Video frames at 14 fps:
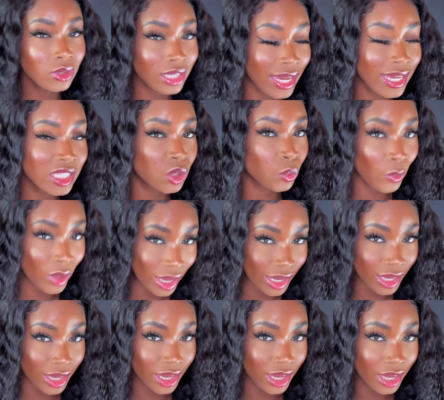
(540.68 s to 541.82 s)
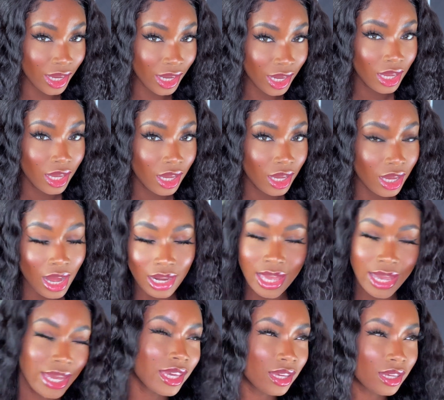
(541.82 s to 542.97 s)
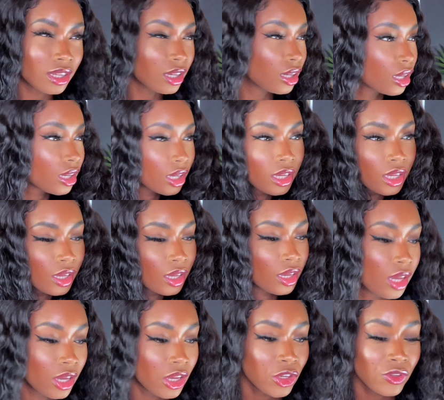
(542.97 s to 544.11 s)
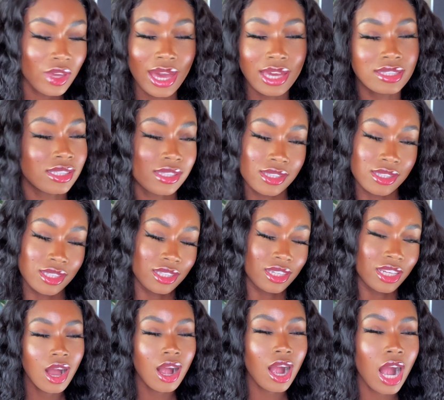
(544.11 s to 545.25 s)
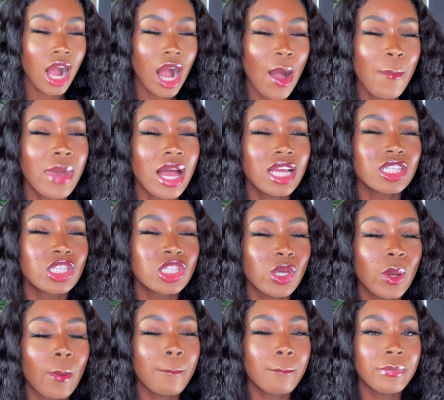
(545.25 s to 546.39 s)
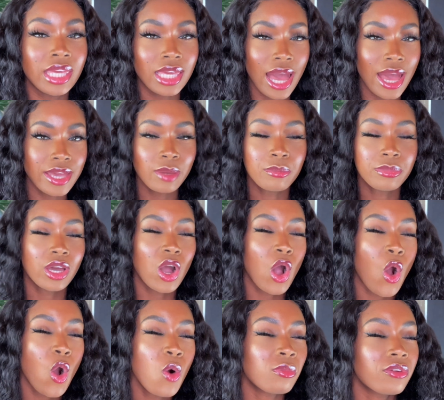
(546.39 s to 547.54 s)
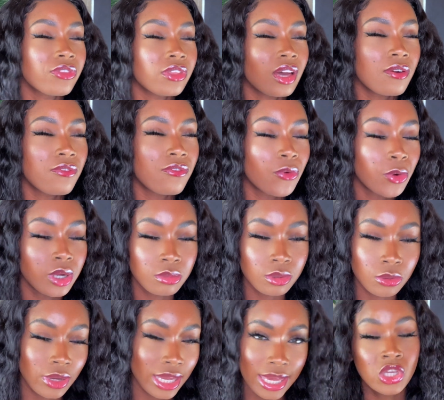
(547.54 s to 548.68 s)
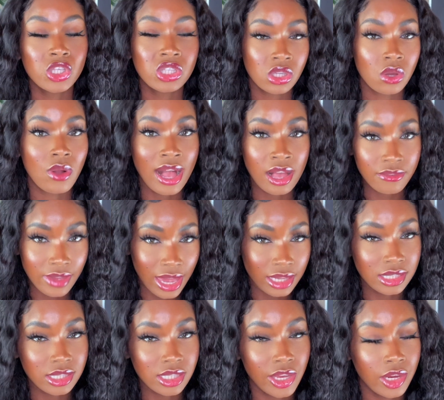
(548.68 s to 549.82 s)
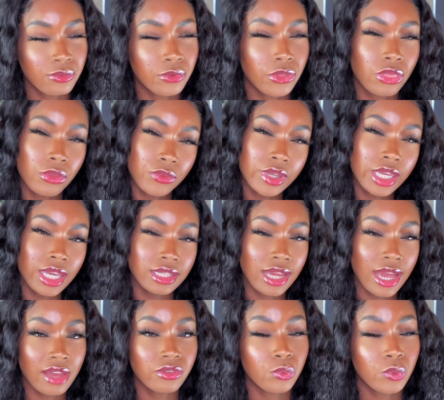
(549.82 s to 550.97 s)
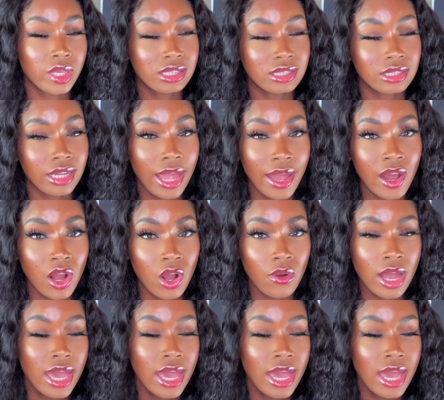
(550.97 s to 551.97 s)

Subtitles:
lace wig. Like, you guys, listen, come to me. I am the home of the affordable, okay? So I've had this hair for 3.5 weeks now,